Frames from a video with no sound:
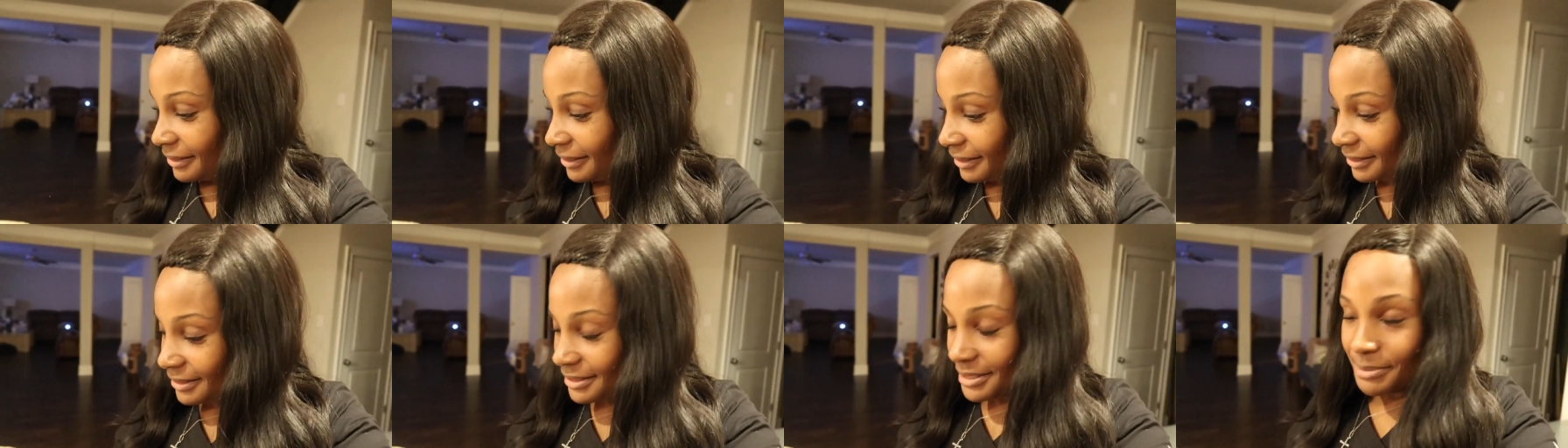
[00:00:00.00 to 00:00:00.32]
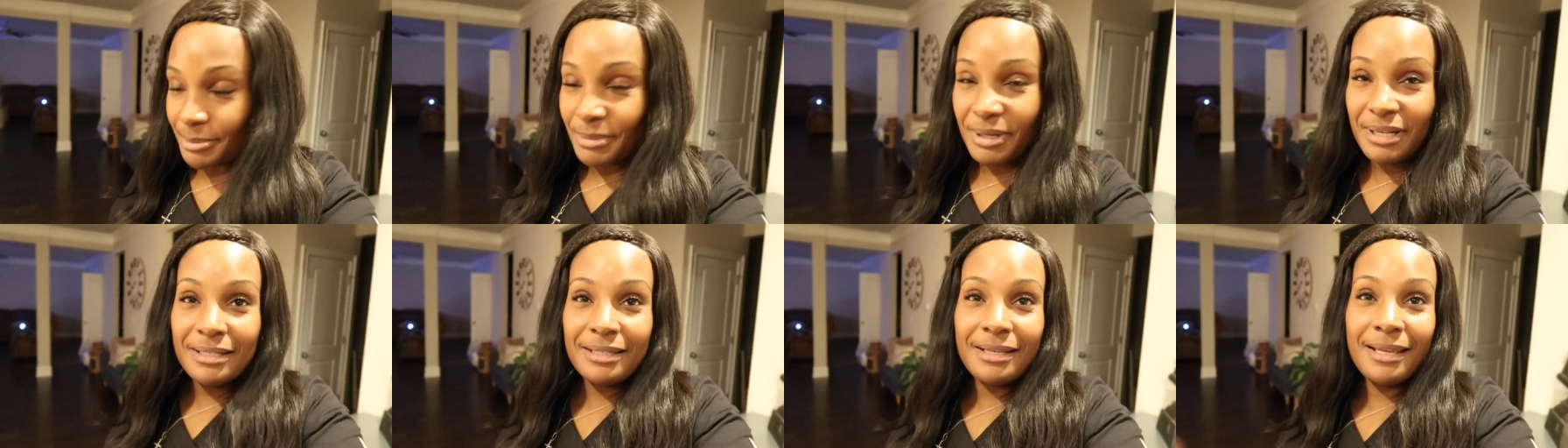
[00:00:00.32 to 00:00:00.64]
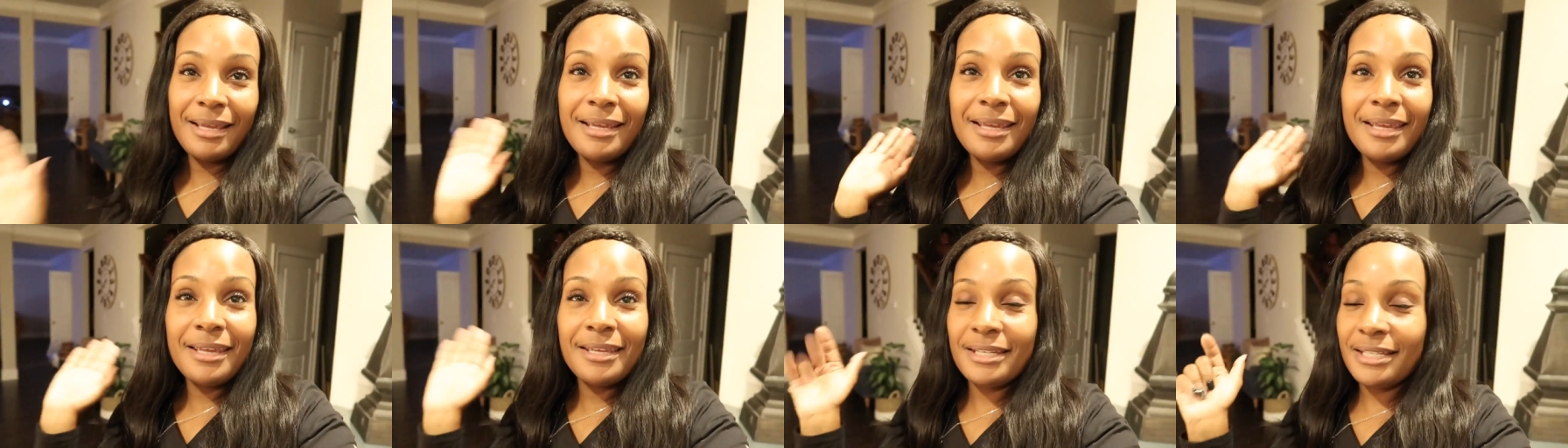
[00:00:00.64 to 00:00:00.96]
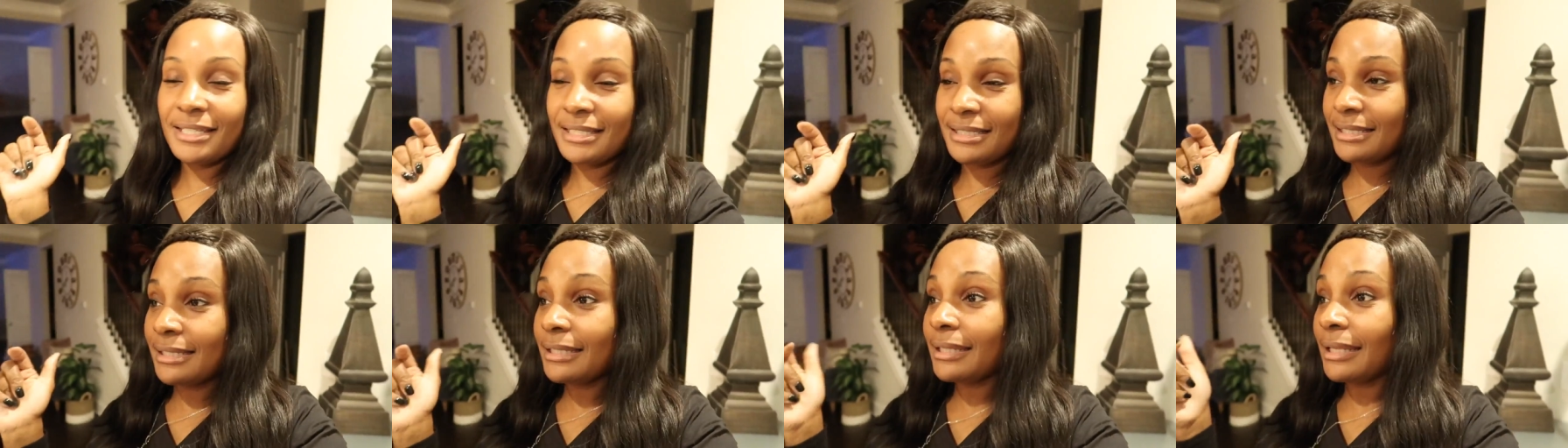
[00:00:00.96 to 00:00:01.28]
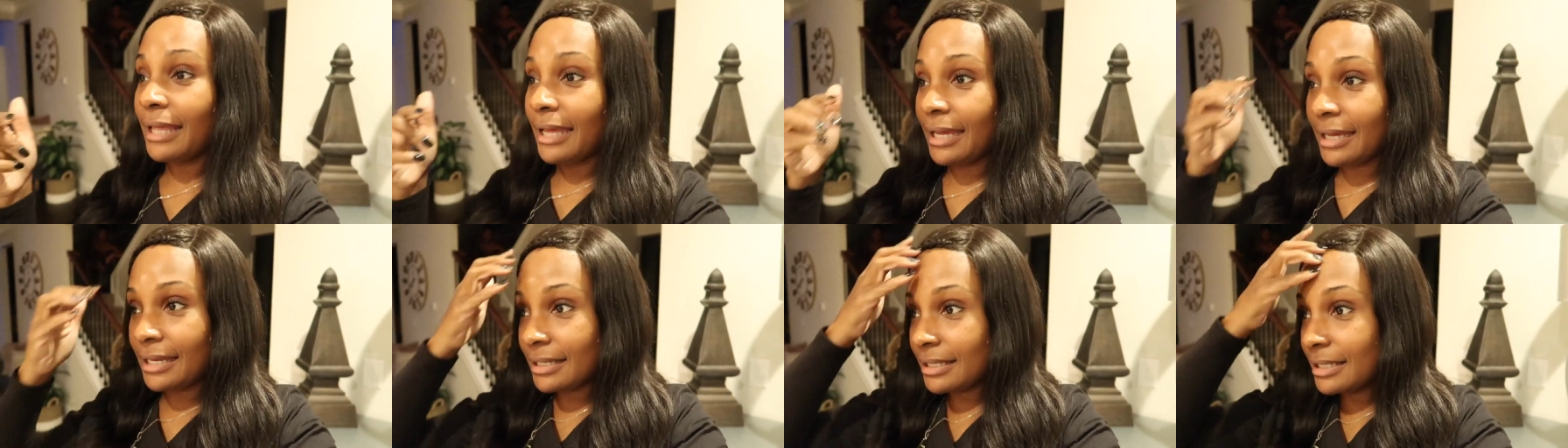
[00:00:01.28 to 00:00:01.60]
It's Monday and it's
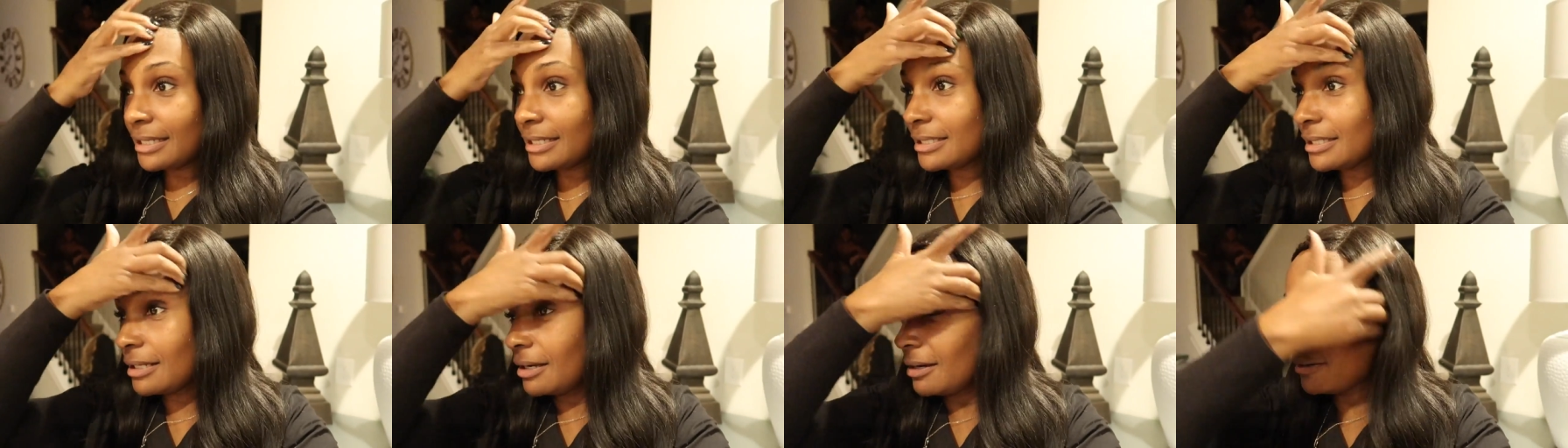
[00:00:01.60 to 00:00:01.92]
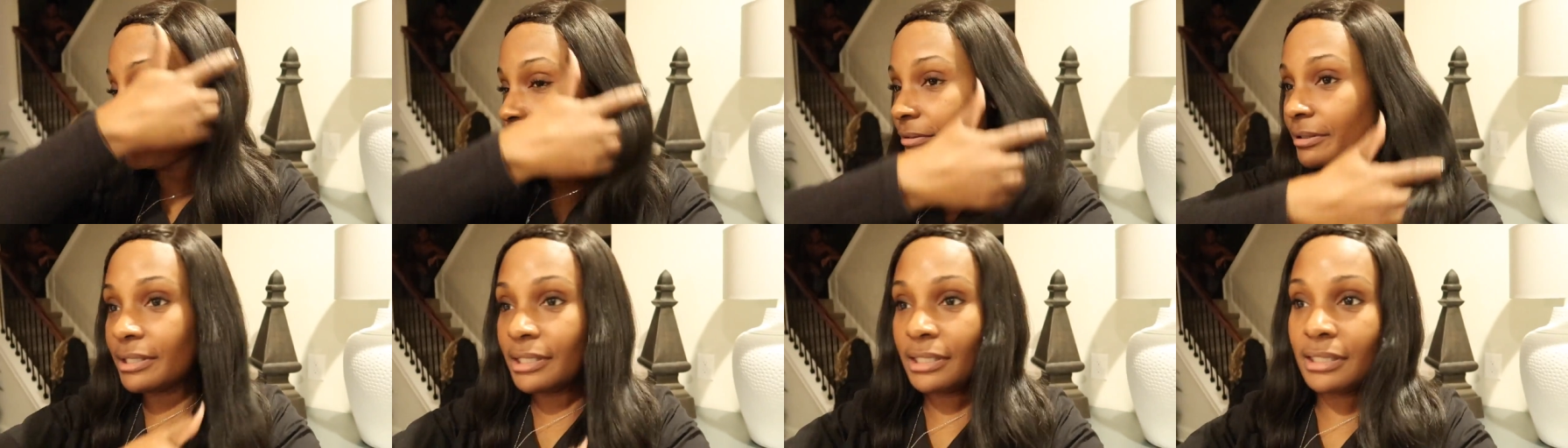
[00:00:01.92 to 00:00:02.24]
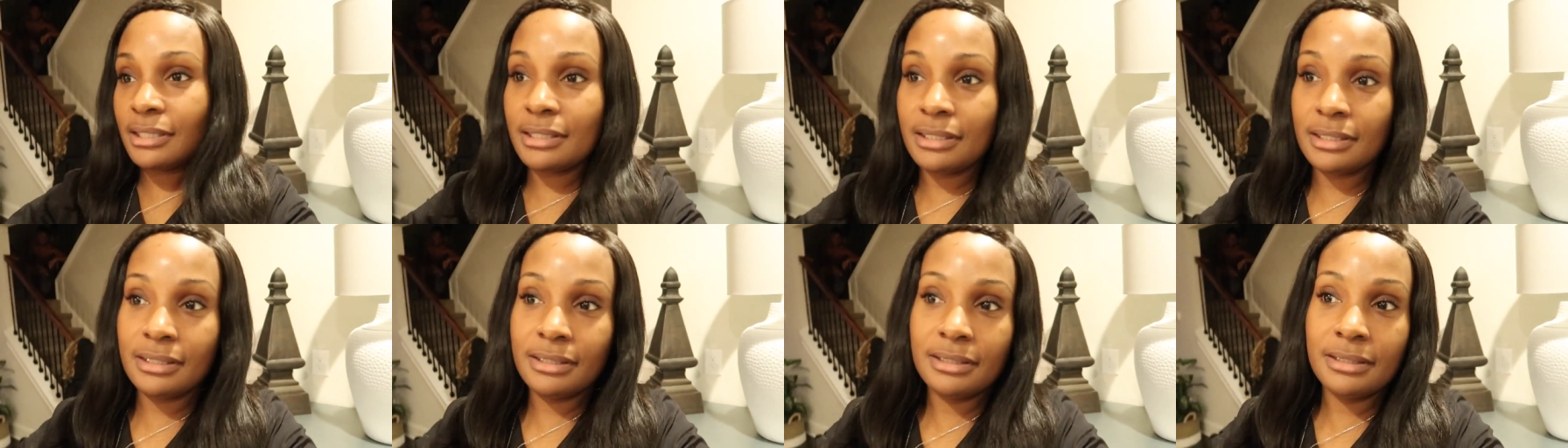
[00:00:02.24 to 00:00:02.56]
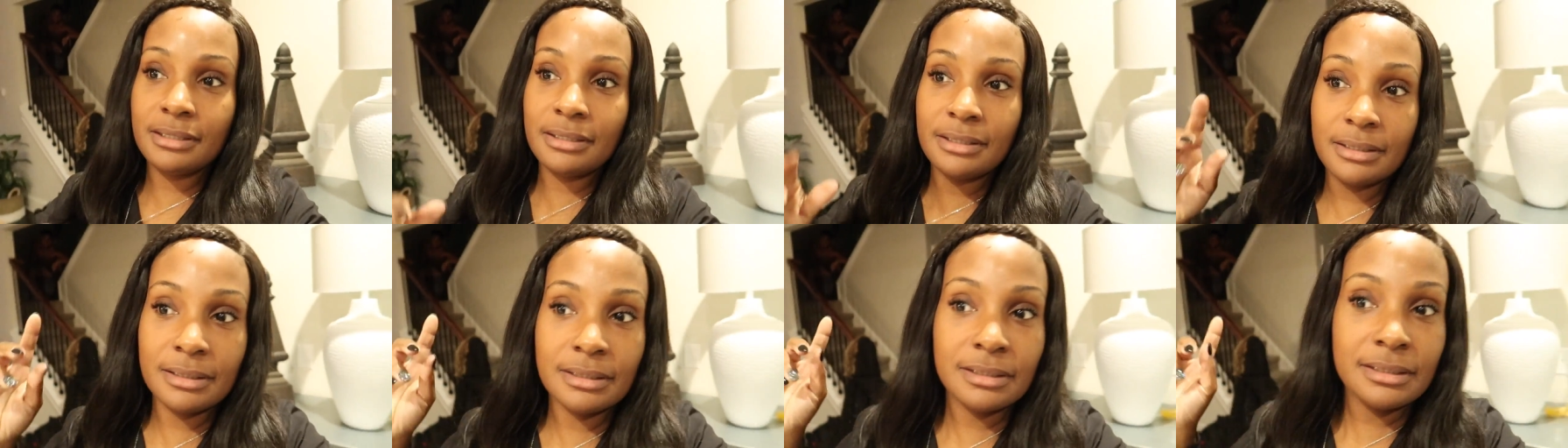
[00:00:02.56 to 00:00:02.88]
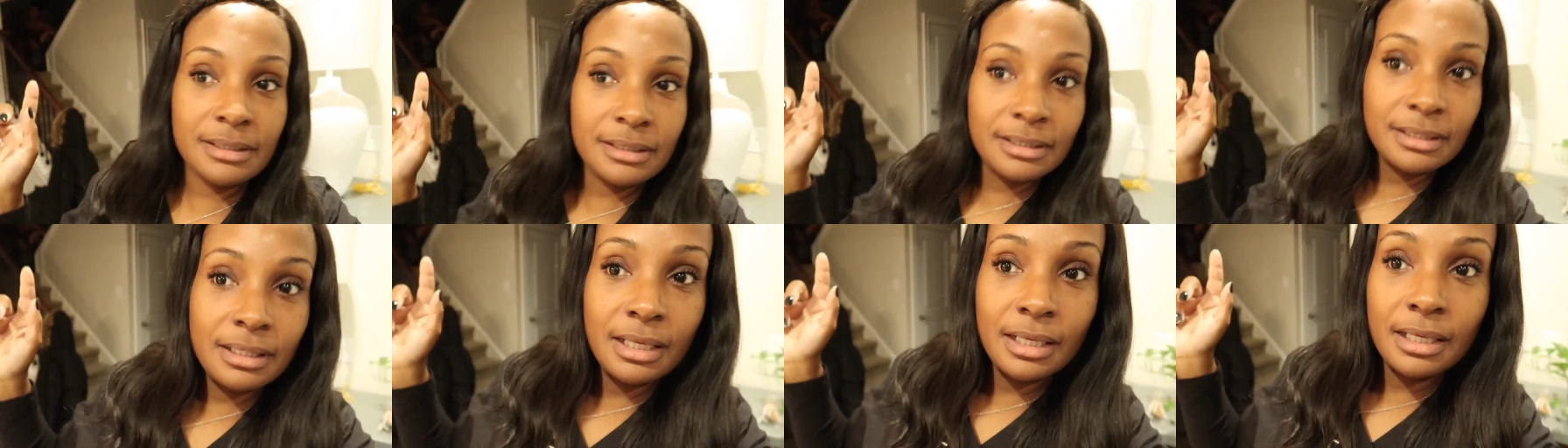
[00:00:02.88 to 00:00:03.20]
late. It's
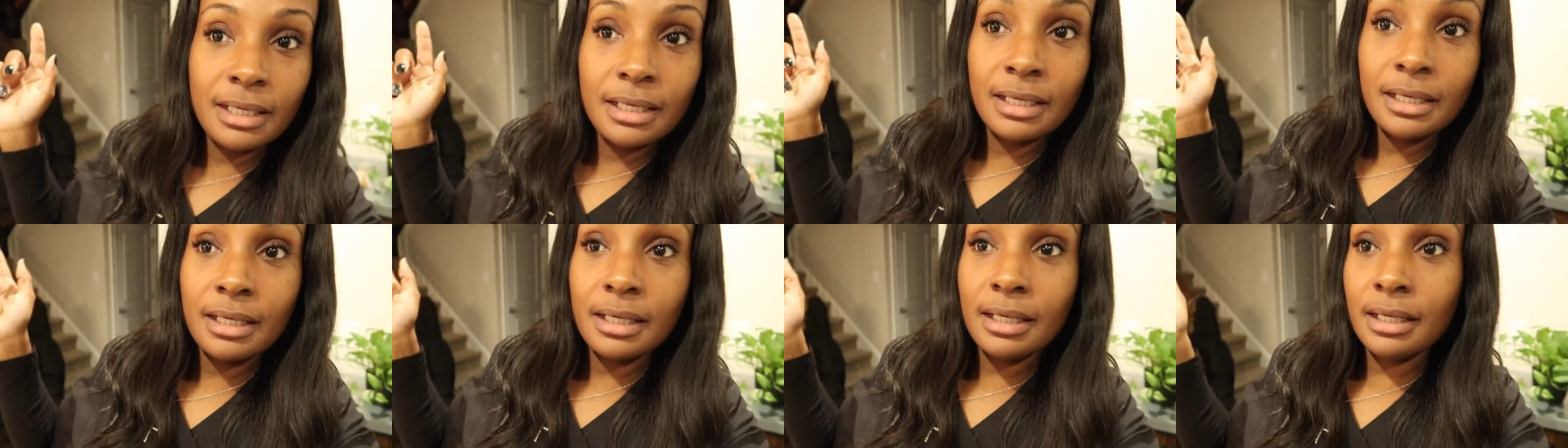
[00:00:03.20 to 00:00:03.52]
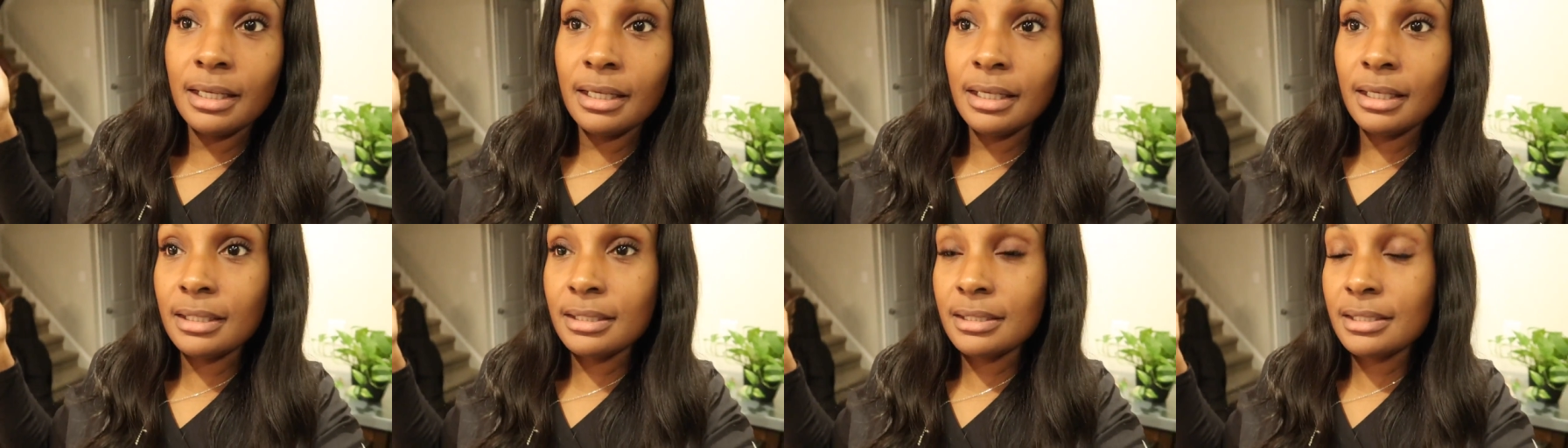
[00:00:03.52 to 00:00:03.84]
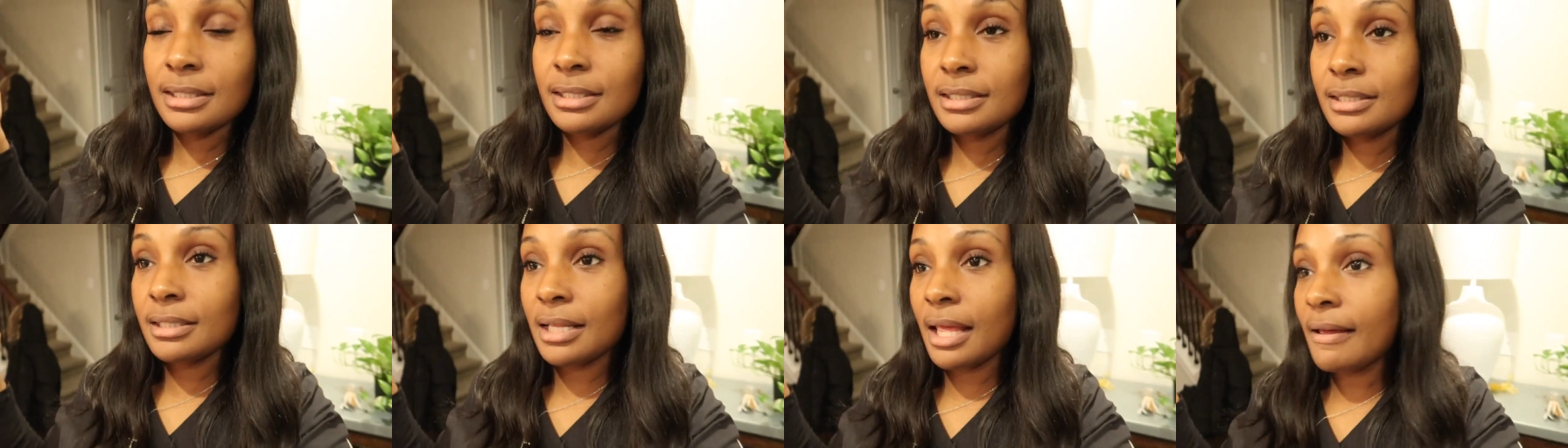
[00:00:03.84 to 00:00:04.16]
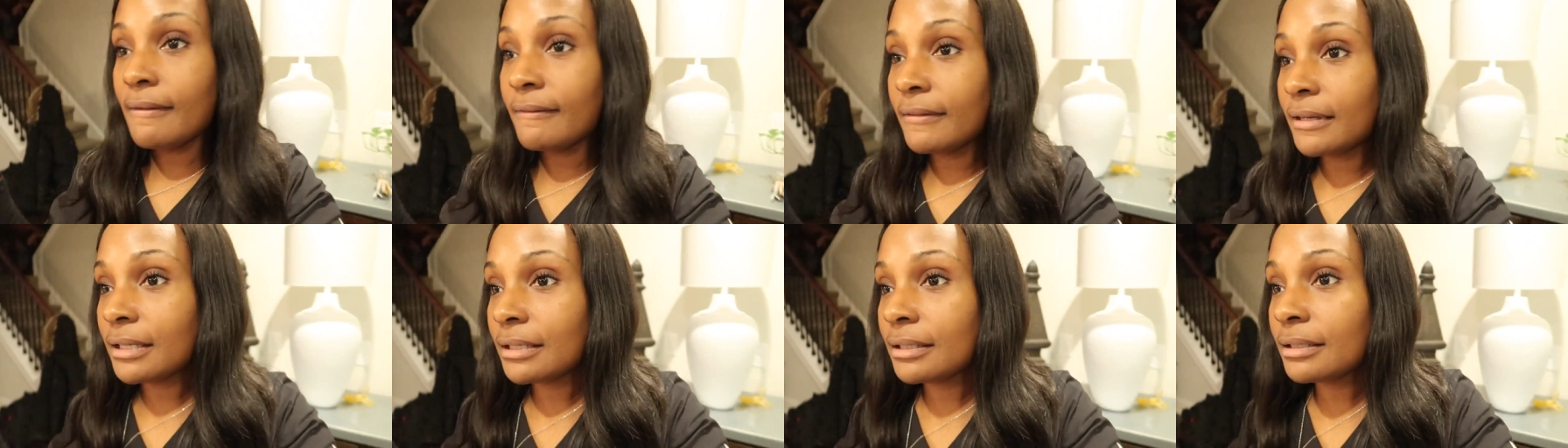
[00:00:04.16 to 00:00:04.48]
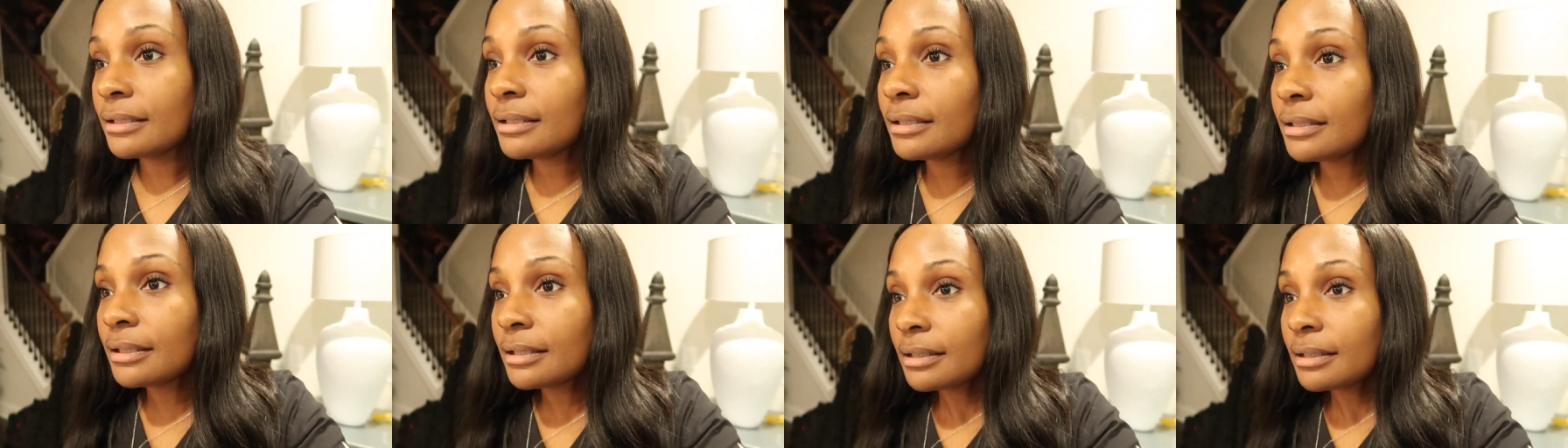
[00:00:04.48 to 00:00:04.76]
already uh, seven.